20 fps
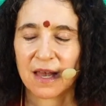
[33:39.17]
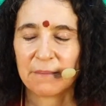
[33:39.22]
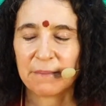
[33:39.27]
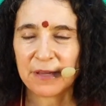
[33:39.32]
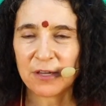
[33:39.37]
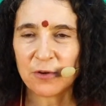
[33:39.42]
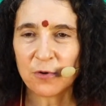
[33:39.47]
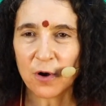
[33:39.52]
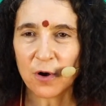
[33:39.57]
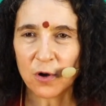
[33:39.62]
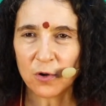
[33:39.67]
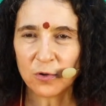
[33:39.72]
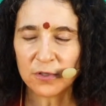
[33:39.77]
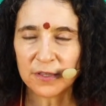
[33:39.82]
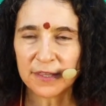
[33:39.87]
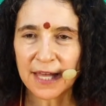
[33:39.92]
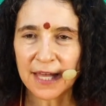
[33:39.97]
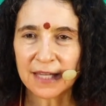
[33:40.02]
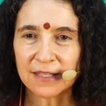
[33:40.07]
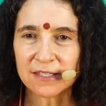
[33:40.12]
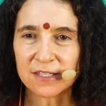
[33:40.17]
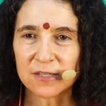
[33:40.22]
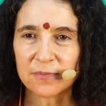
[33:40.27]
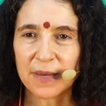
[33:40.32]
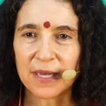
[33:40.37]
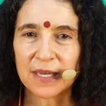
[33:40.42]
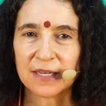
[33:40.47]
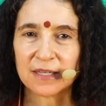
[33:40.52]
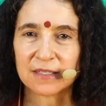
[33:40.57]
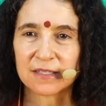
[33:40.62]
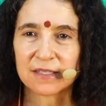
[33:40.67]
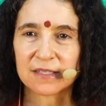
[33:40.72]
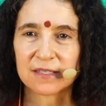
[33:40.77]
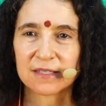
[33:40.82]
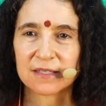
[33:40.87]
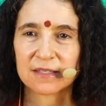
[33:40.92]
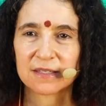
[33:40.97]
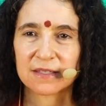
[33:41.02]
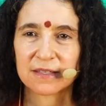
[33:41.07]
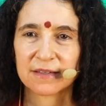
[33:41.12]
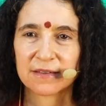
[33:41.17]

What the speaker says: But you hold that space